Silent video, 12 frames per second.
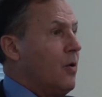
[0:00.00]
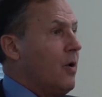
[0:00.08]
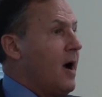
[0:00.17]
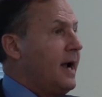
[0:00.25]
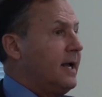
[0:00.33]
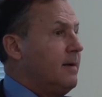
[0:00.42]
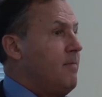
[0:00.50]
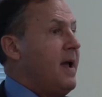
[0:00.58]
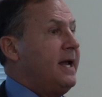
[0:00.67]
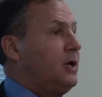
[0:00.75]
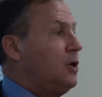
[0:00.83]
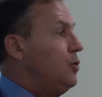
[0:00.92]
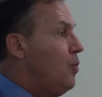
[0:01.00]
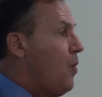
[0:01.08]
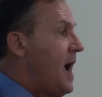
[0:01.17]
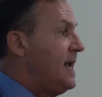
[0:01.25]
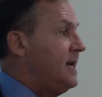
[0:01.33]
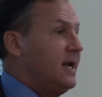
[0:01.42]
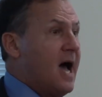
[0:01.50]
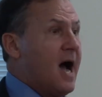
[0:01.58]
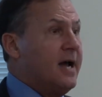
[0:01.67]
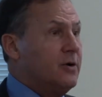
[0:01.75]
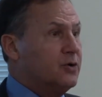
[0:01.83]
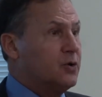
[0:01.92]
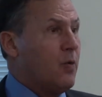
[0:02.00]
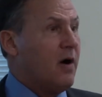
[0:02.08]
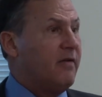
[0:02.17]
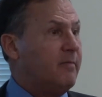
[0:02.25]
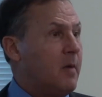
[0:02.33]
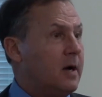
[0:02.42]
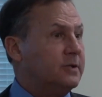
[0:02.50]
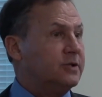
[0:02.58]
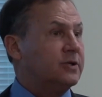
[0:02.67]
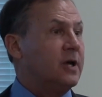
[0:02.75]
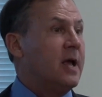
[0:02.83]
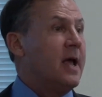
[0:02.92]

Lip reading: or I can make you wait 9 or 12 months,